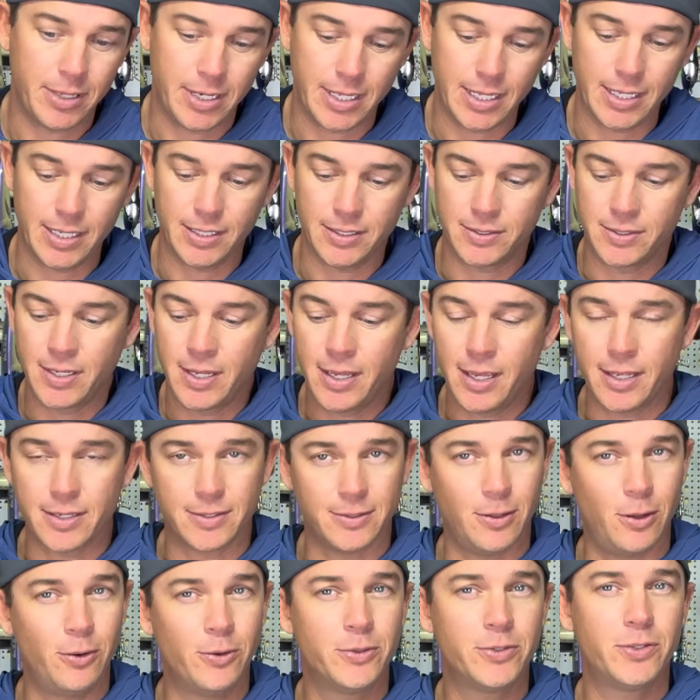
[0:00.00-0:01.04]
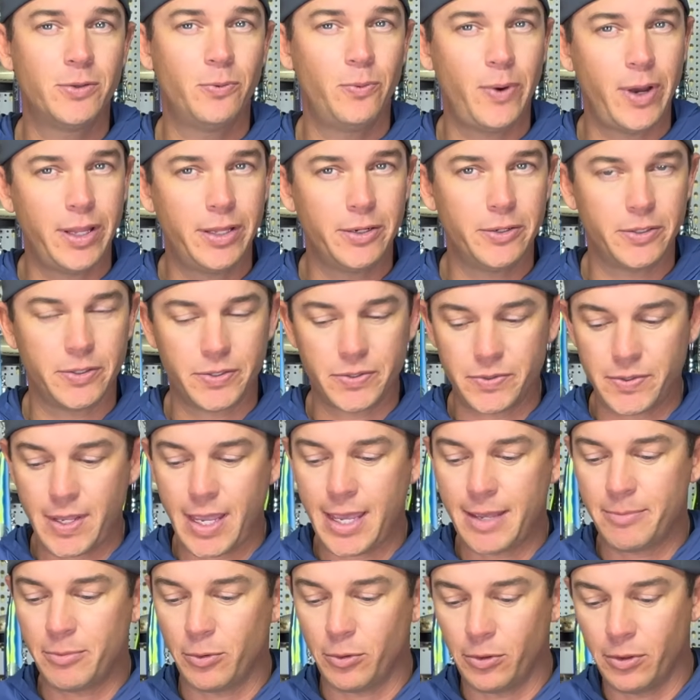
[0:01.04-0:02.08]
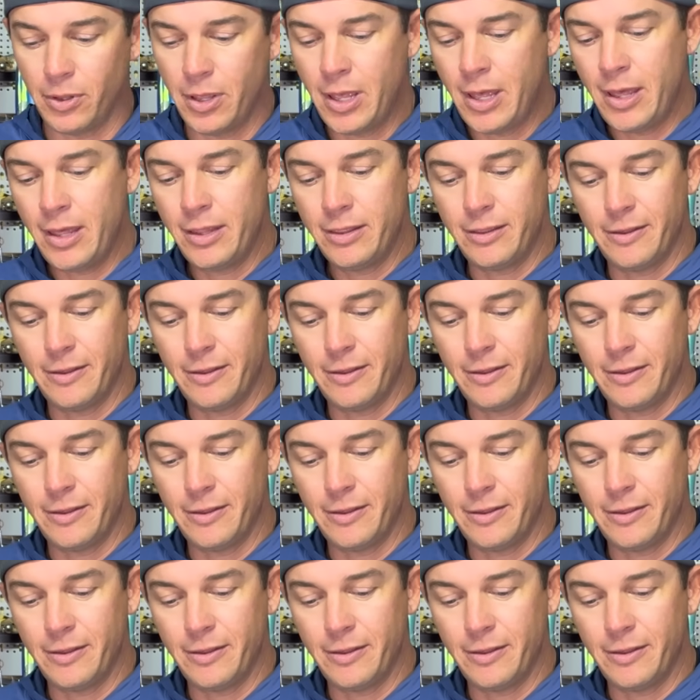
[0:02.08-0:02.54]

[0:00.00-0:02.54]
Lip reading: is, as long as the weather is stable, the